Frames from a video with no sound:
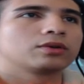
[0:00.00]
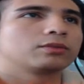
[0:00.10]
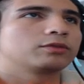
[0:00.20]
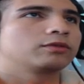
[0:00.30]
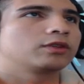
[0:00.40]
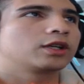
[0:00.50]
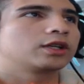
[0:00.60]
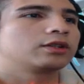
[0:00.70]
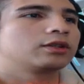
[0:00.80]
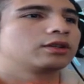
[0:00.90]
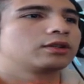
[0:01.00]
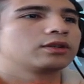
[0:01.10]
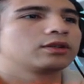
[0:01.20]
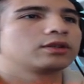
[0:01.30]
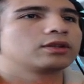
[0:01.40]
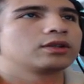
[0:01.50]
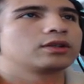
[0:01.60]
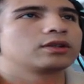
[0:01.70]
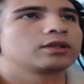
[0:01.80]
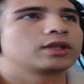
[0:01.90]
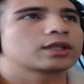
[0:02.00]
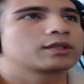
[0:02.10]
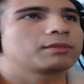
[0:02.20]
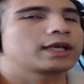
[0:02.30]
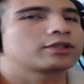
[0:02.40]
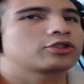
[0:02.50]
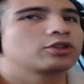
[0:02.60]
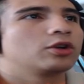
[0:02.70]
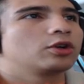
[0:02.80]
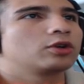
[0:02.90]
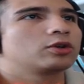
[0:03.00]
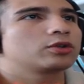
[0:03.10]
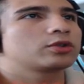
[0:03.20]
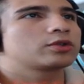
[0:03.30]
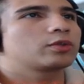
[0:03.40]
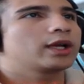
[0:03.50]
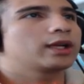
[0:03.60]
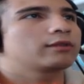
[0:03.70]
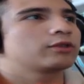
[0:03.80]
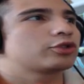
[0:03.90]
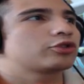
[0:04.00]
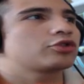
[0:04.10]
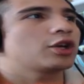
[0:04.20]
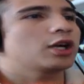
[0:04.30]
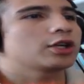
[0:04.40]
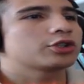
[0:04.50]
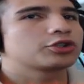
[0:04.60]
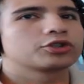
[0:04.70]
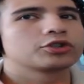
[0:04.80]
Moving on. Next match, Josue versus Josh.